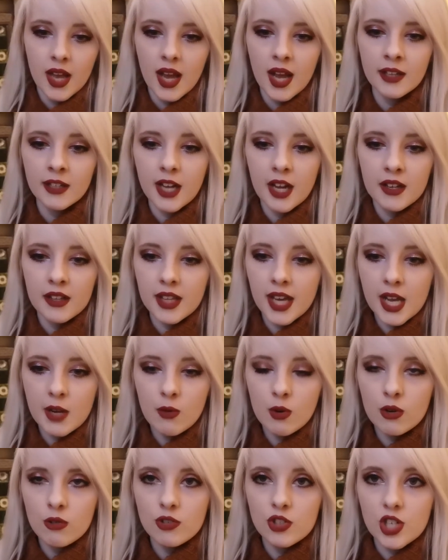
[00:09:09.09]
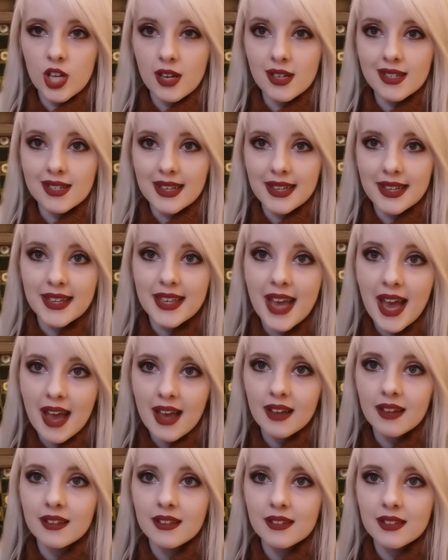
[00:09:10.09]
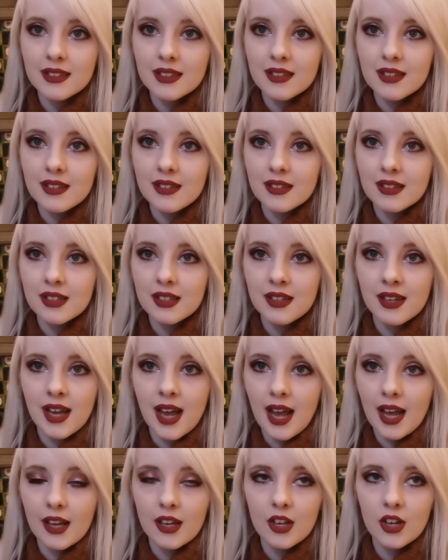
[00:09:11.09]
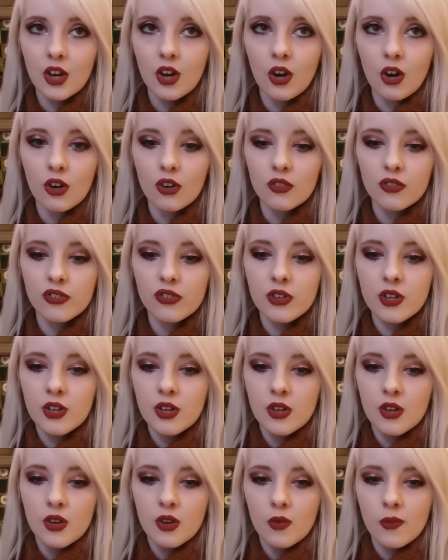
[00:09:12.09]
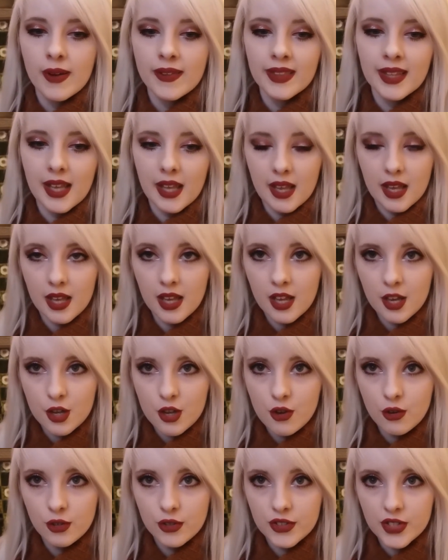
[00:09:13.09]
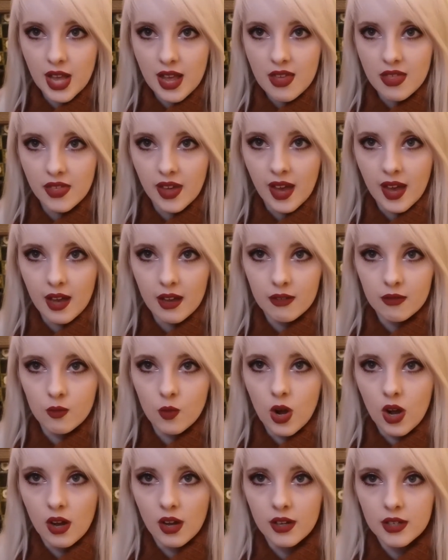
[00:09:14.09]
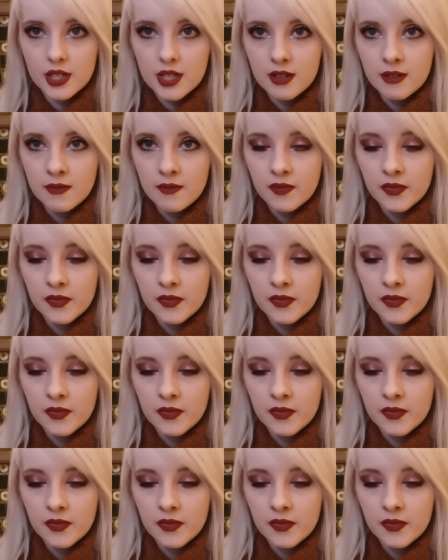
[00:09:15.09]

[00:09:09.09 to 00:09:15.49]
and they will just get the knack of when they hear you say that word